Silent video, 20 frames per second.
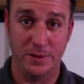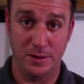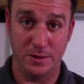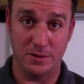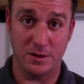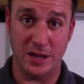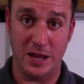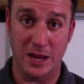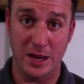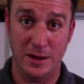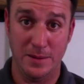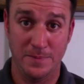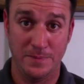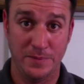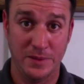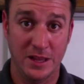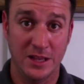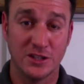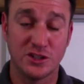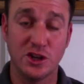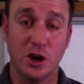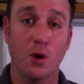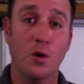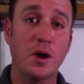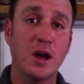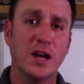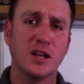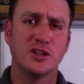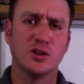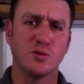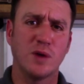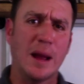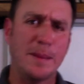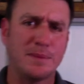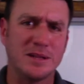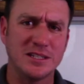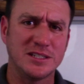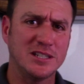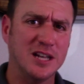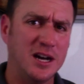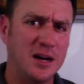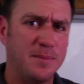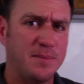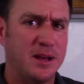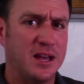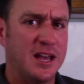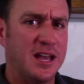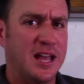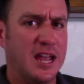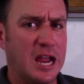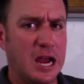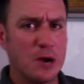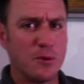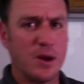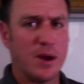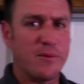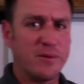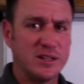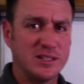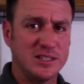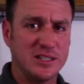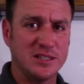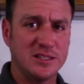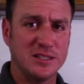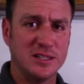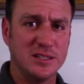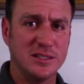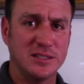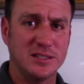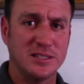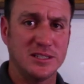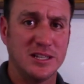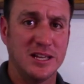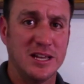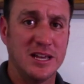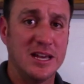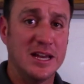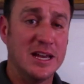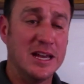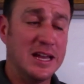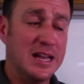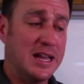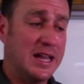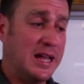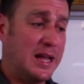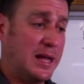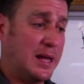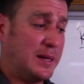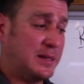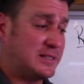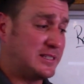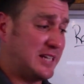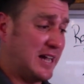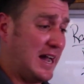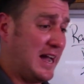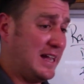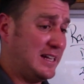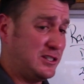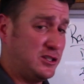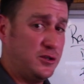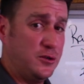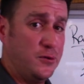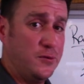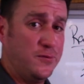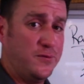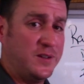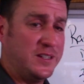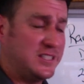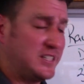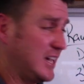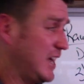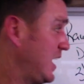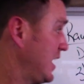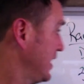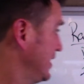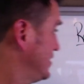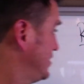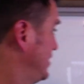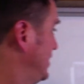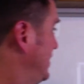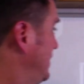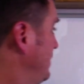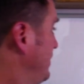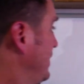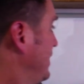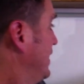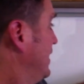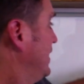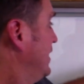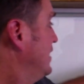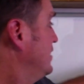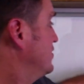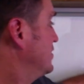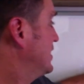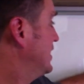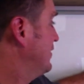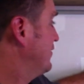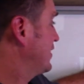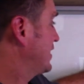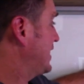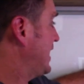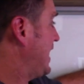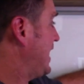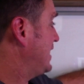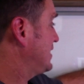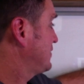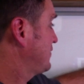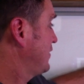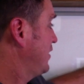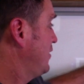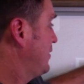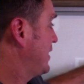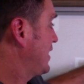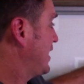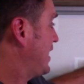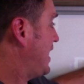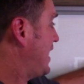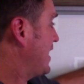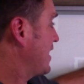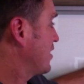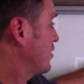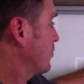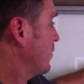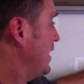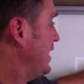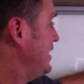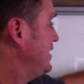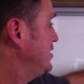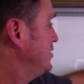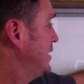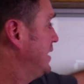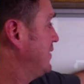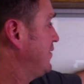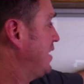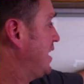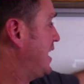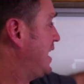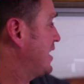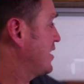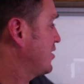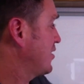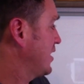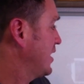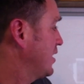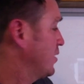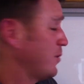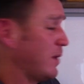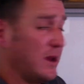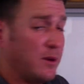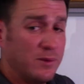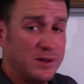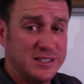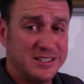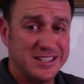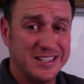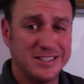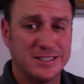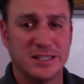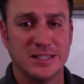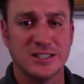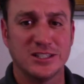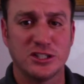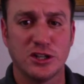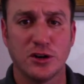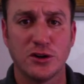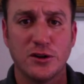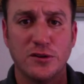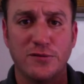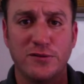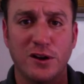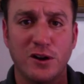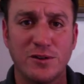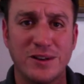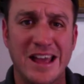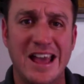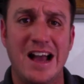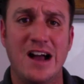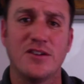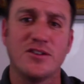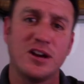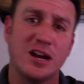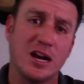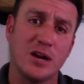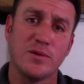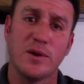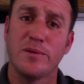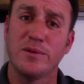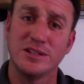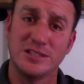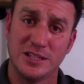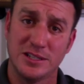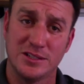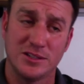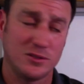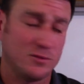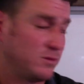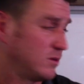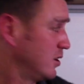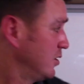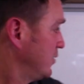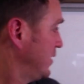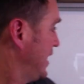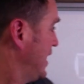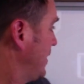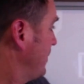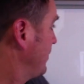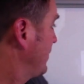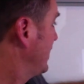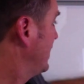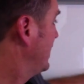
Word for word: Okay? So, to wrap this up, airway resistance tied to physiology. You give a gas flow at a higher rate, you'll have a higher airway resistance. Turn the flow down, your airway resistance will go down.